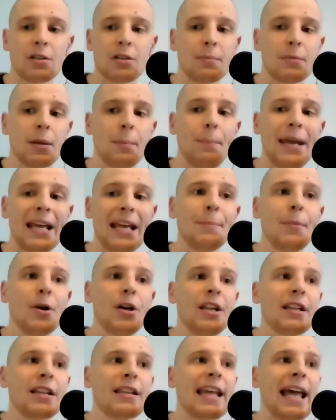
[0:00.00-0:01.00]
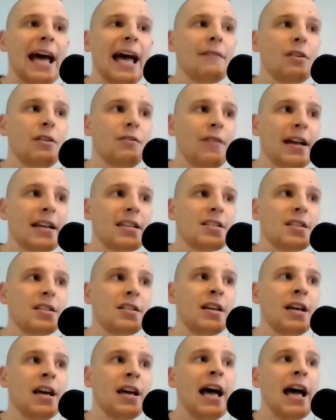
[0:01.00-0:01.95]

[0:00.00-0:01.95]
The big money that they have invested